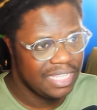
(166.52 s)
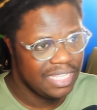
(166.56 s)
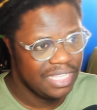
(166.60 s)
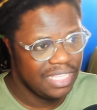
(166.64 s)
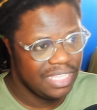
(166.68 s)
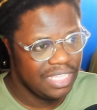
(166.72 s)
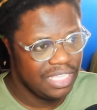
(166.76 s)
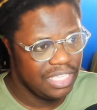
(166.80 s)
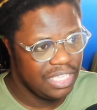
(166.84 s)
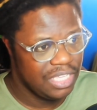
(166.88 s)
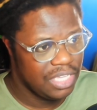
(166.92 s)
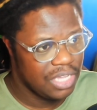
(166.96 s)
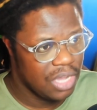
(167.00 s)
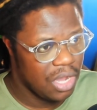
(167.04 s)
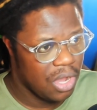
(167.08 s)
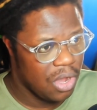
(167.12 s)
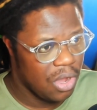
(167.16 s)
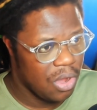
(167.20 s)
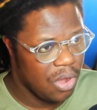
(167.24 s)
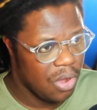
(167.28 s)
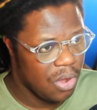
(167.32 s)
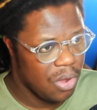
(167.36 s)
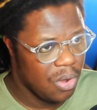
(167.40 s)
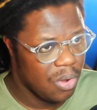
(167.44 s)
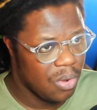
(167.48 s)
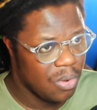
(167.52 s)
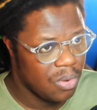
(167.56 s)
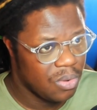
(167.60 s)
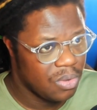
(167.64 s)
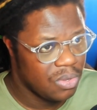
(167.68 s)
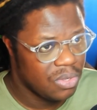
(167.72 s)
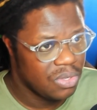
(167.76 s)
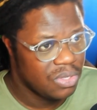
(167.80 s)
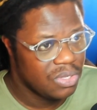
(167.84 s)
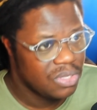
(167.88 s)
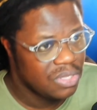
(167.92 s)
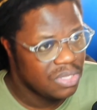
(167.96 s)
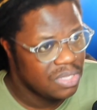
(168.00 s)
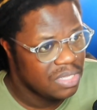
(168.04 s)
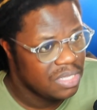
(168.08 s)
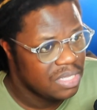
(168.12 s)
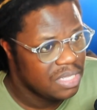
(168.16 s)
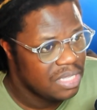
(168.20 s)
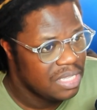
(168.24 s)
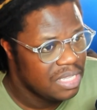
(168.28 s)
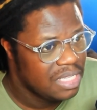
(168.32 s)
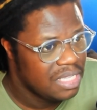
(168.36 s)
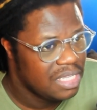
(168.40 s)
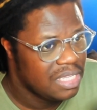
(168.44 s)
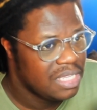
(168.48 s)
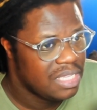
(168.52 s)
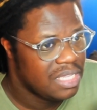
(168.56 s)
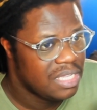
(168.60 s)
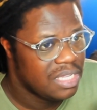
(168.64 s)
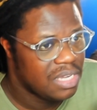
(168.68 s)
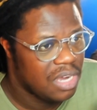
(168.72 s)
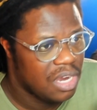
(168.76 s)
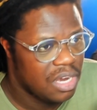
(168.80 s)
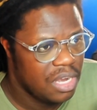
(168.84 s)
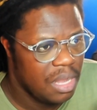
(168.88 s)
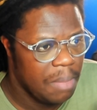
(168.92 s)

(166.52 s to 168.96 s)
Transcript: Yo. Are